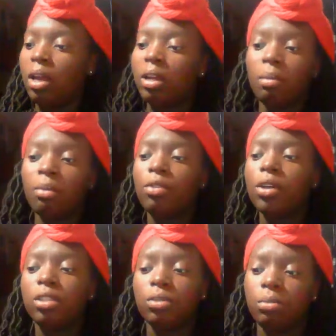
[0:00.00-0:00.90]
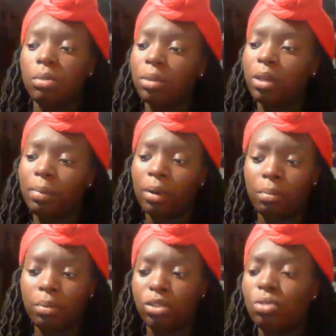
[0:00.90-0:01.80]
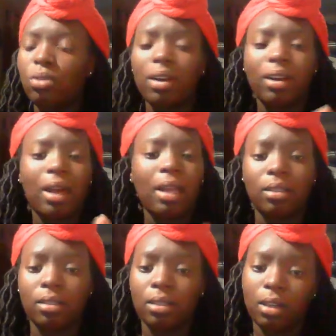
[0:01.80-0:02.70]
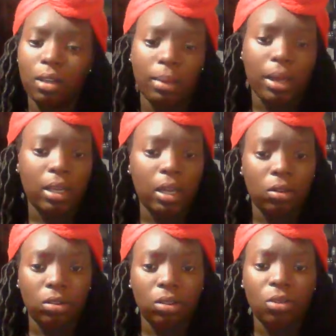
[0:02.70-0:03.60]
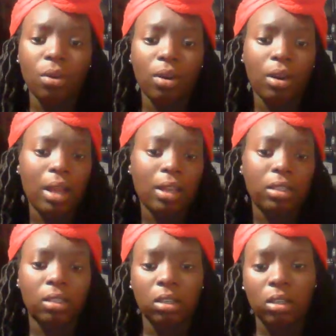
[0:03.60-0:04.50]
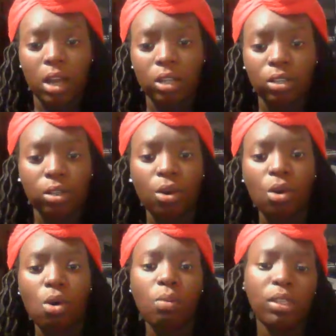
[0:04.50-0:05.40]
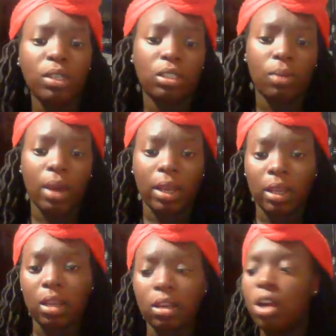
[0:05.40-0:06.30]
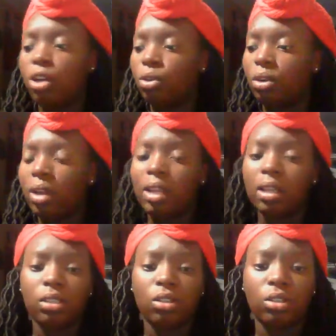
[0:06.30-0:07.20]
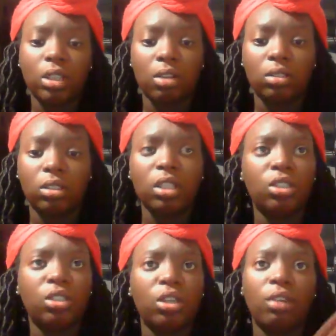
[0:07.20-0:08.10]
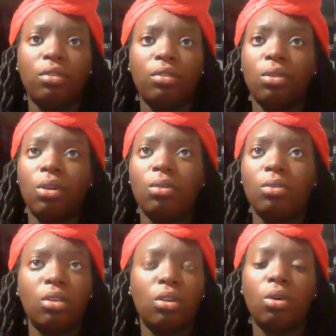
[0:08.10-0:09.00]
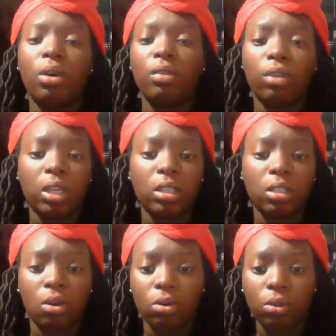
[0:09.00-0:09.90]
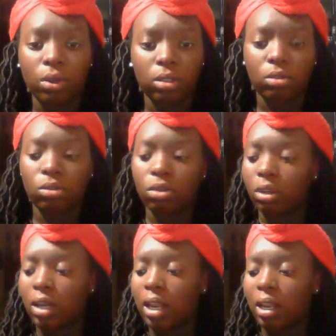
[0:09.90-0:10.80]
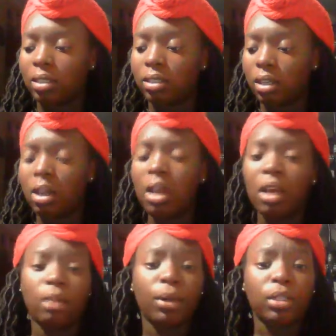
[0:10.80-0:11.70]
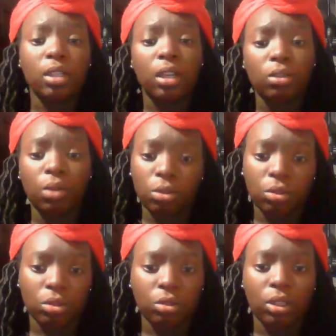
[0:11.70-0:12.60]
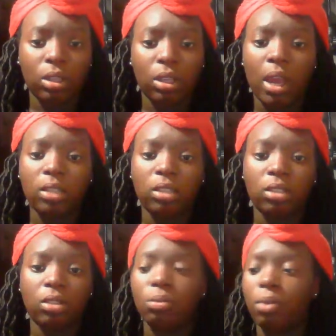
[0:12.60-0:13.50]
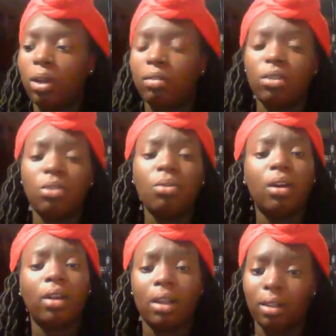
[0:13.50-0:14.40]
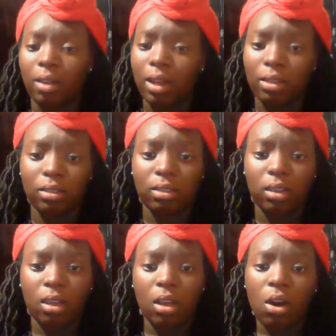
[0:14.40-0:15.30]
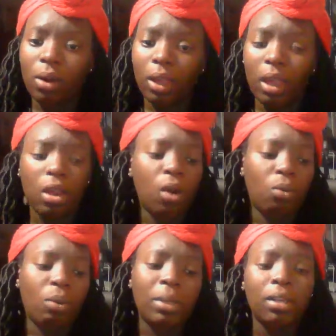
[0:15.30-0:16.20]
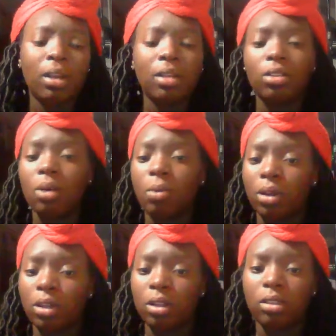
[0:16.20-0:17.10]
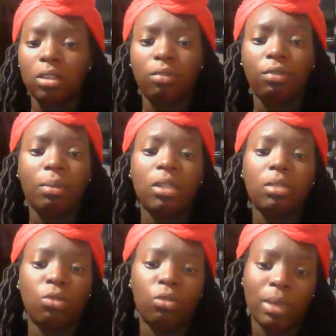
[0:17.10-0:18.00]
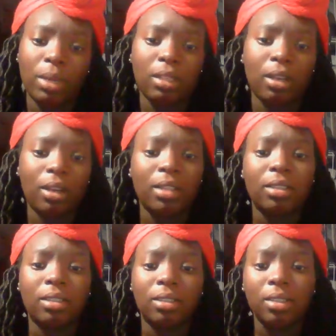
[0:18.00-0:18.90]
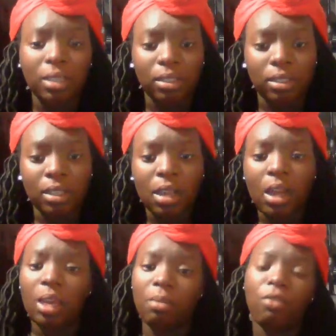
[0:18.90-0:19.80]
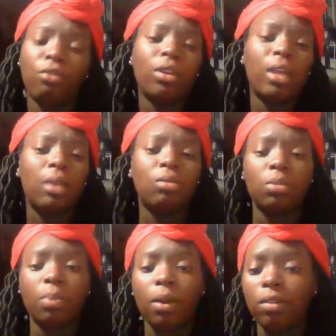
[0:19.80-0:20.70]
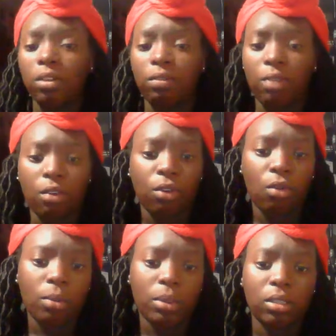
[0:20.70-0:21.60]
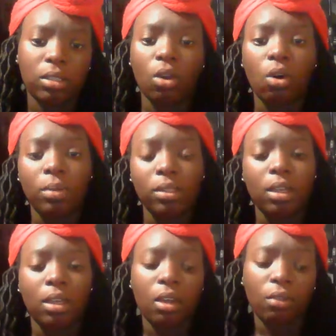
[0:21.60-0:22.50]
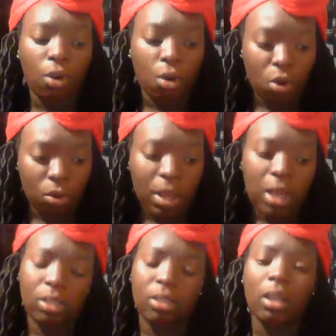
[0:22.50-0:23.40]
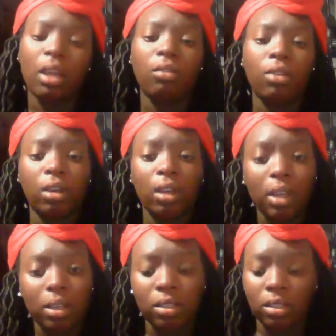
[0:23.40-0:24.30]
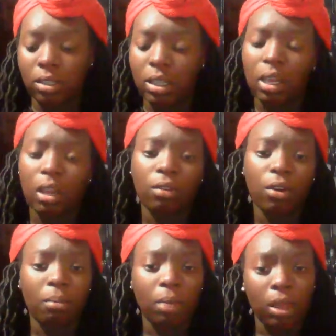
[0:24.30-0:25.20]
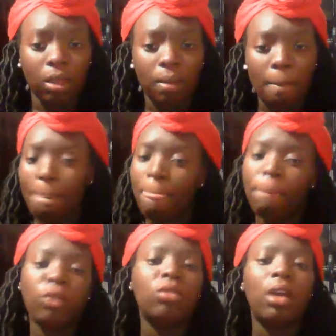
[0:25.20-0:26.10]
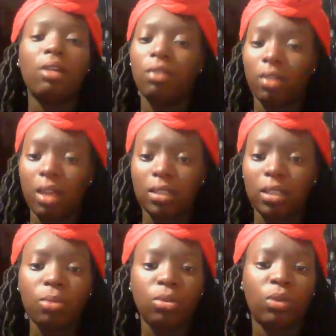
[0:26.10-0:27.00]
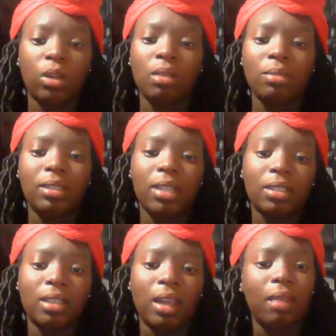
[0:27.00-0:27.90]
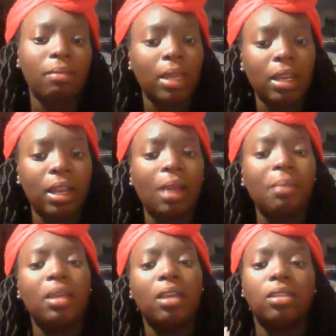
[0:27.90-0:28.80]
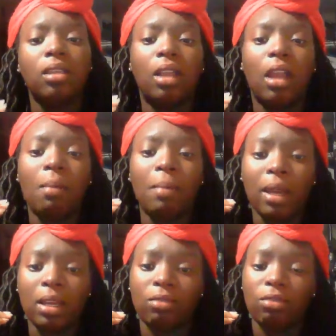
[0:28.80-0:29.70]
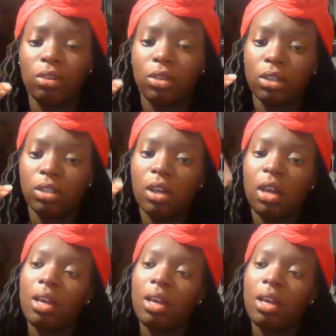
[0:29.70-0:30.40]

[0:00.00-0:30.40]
Number 4 is to remember your purpose. You are not less than anybody else. You are not less than a doctor, your OBGYN. You're not less than your child's teacher. If you don't, if your kids are older in school, you're not less than the person at the grocery store, at the cashier, whatever. You are not less. Okay, women did not start working into the feminist movements in the 1960s, and before that it was perfectly fine for a woman to stay home and take care of her home, to take care of her kids, and to take care of her man. Do not feel less. That was one of the mistakes that I made, and I began to allow my inferior